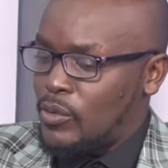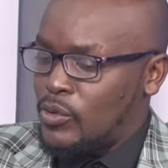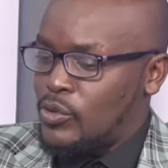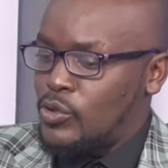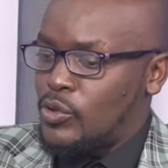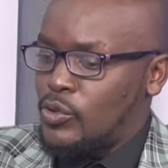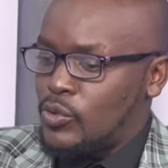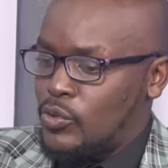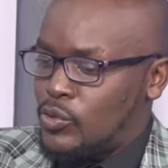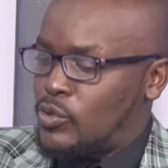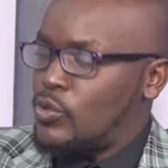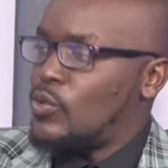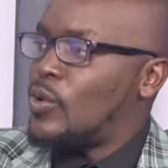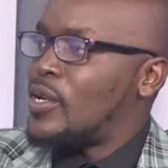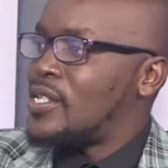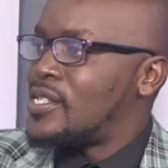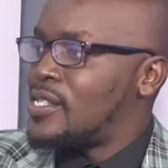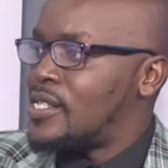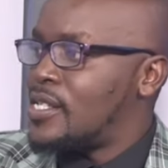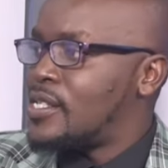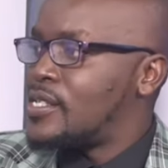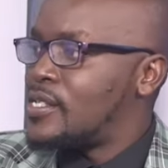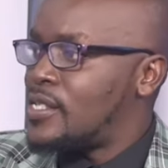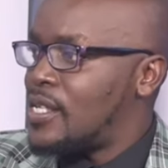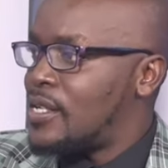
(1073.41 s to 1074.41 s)
to
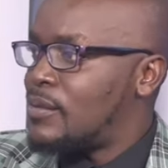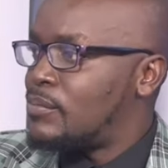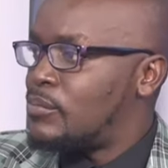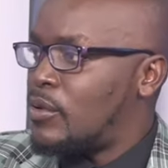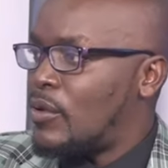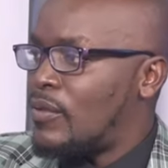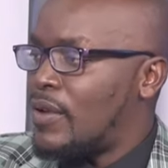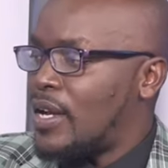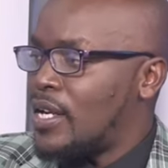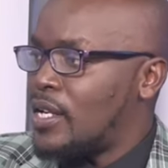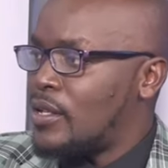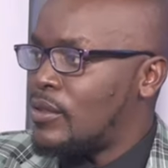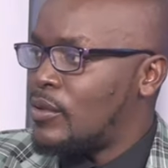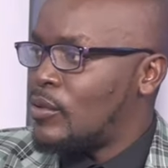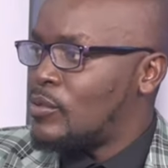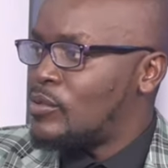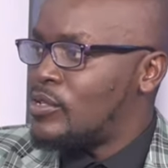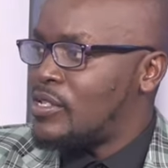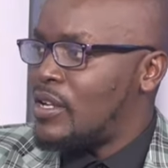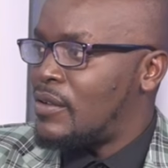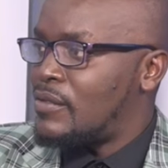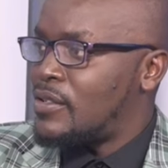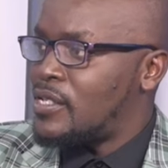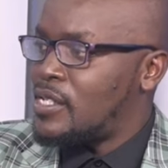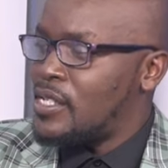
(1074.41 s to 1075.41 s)
assist in providing those
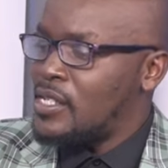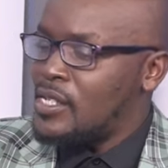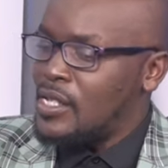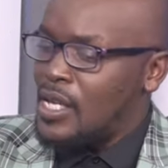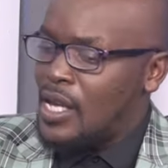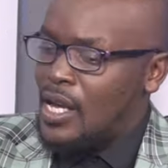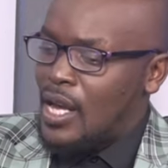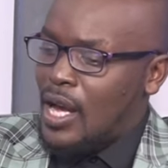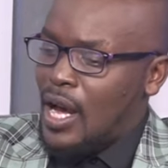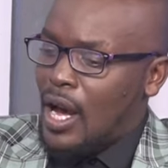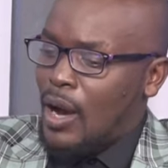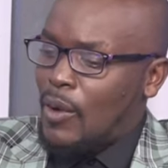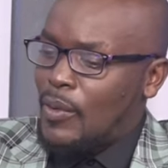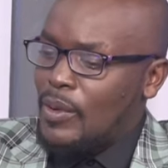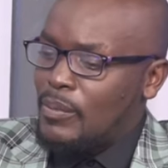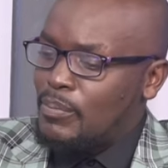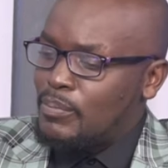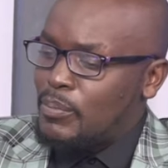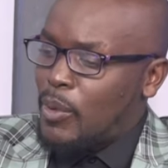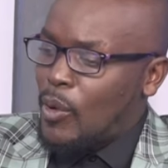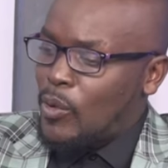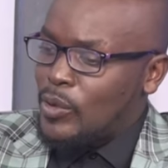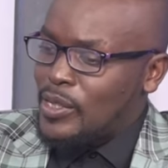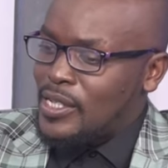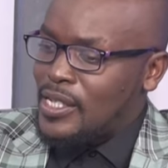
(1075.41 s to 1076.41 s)
services. How
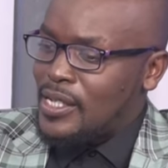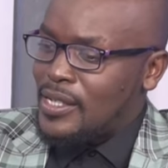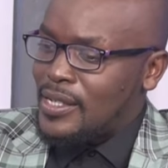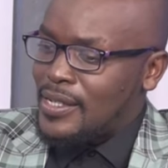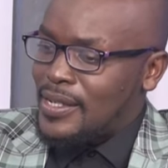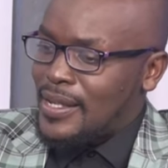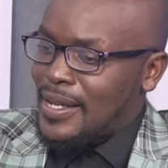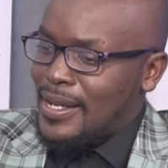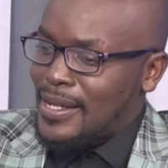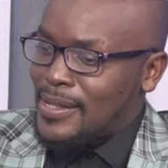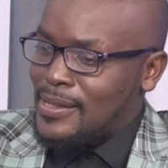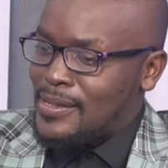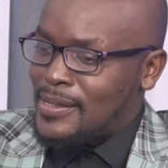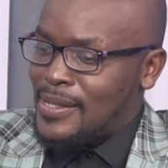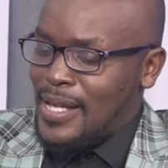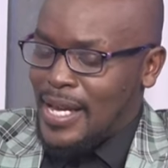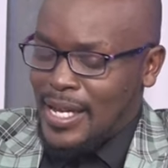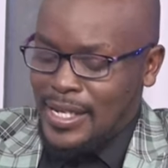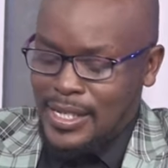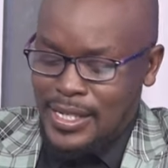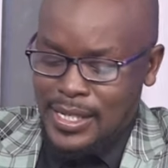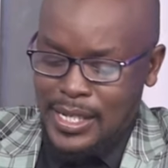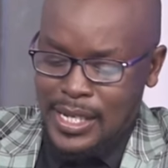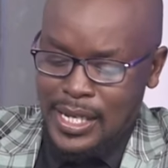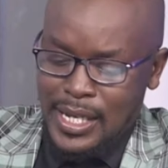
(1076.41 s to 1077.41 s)
important is
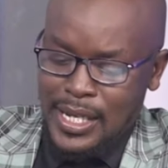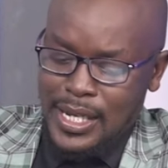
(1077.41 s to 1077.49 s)
that?